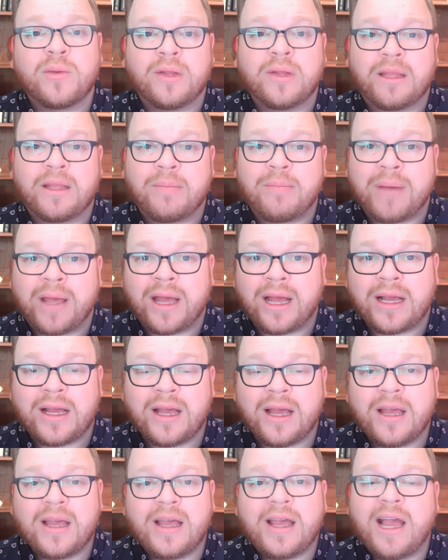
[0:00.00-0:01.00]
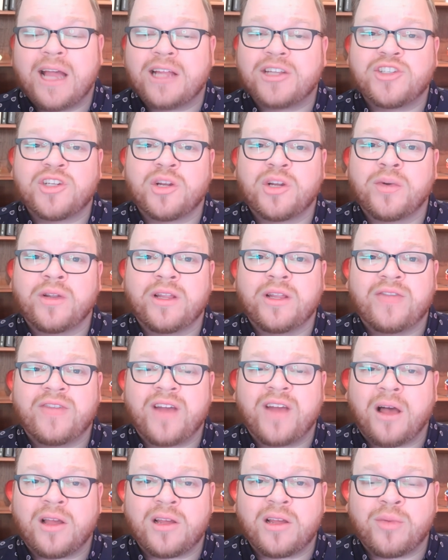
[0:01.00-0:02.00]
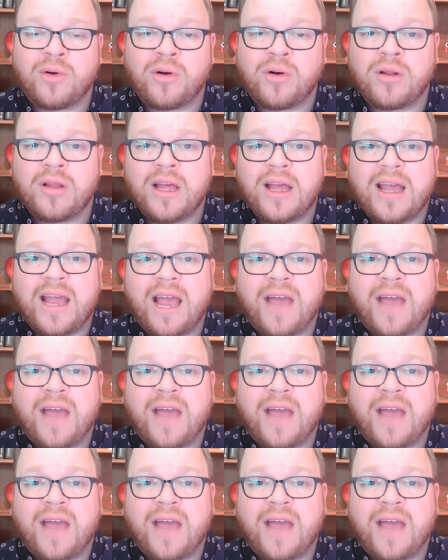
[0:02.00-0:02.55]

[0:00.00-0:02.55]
really big and still really valuable.